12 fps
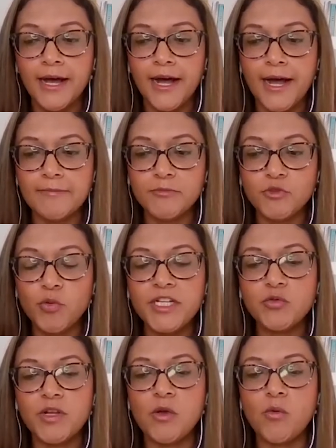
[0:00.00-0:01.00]

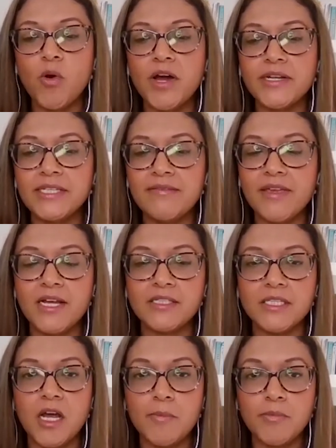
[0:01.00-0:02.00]
2021 giving
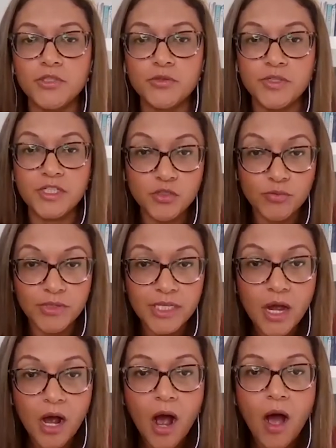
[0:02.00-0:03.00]
us an opportunity to
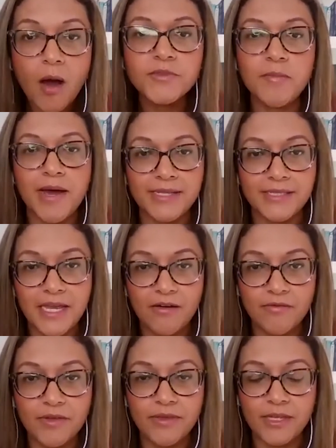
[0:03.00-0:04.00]
really optimize
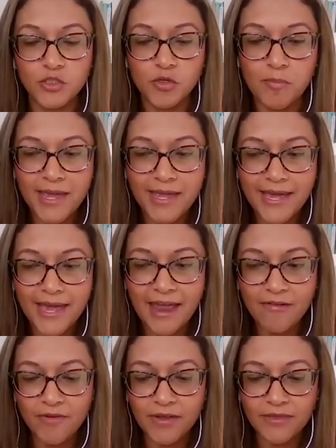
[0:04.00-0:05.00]
everything, to make
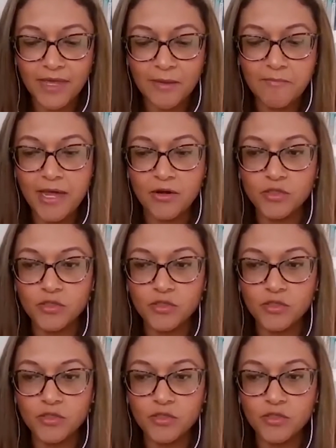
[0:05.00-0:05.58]
everything better,